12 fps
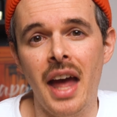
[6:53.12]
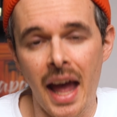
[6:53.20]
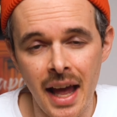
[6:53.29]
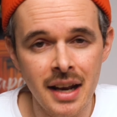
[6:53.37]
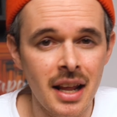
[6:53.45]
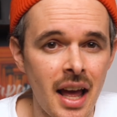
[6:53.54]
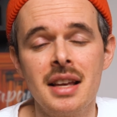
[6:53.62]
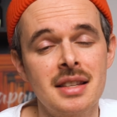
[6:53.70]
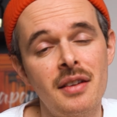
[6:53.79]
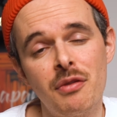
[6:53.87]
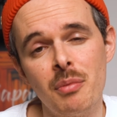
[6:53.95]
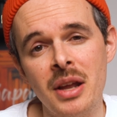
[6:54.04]
And as
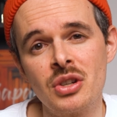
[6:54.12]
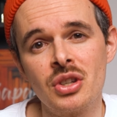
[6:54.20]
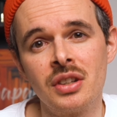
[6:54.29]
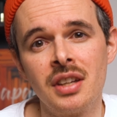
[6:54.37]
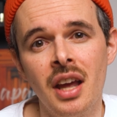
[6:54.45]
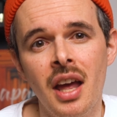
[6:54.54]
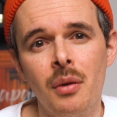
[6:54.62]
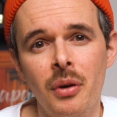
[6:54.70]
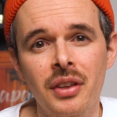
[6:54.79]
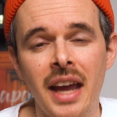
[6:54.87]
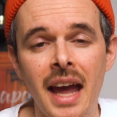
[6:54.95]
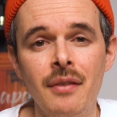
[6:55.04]
I've mentioned,
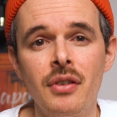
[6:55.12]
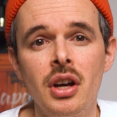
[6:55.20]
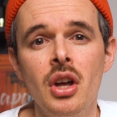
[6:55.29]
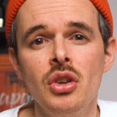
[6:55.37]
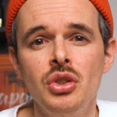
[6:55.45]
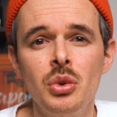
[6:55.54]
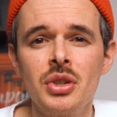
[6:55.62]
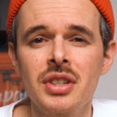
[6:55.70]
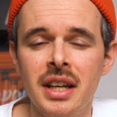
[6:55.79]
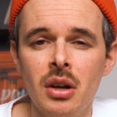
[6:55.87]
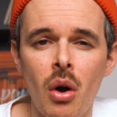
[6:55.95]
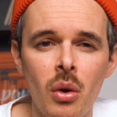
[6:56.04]
with Canva, users
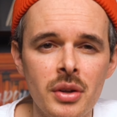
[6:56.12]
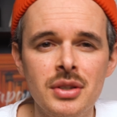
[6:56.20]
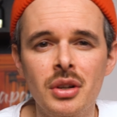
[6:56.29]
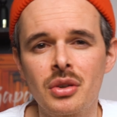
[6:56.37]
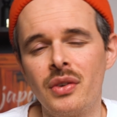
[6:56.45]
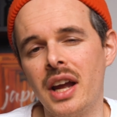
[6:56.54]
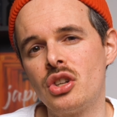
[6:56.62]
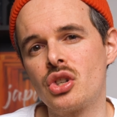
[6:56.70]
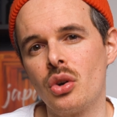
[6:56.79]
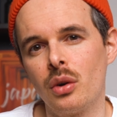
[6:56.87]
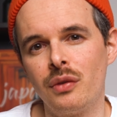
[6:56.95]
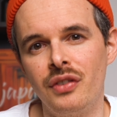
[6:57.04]
can also create
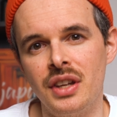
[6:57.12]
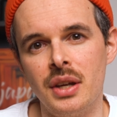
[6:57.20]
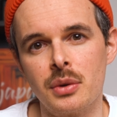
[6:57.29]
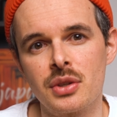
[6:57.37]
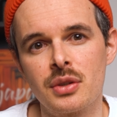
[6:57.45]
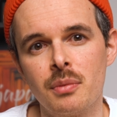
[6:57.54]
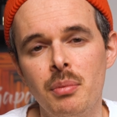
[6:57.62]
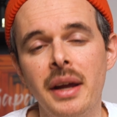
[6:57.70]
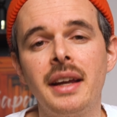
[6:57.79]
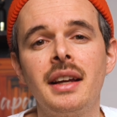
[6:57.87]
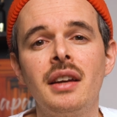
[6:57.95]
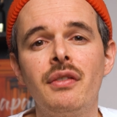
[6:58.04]
short videos,
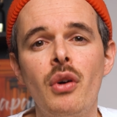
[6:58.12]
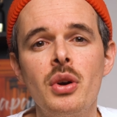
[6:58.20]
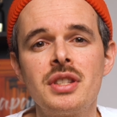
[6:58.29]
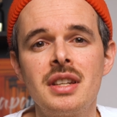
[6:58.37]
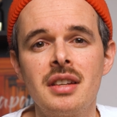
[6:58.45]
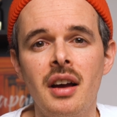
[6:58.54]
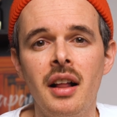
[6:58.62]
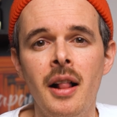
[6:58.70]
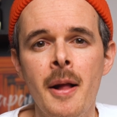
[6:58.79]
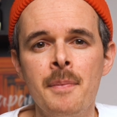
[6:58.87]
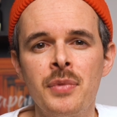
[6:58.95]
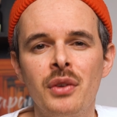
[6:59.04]
making it
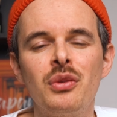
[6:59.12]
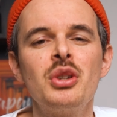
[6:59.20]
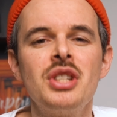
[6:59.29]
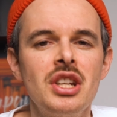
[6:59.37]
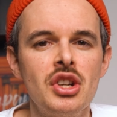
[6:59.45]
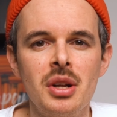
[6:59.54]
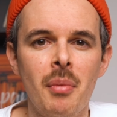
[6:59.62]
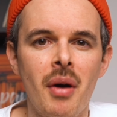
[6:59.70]
versatile for digital